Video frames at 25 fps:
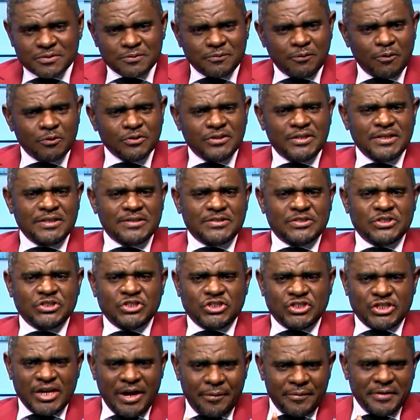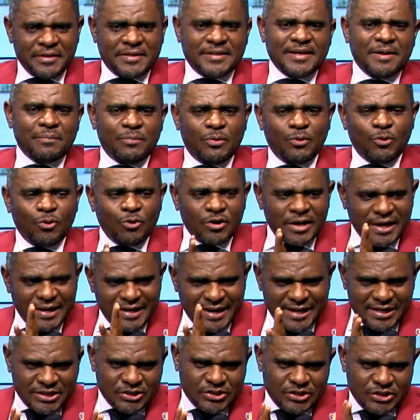for this charitable
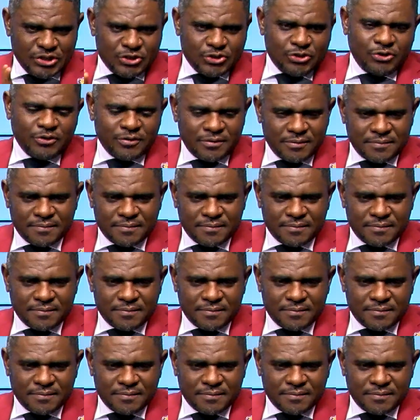organization.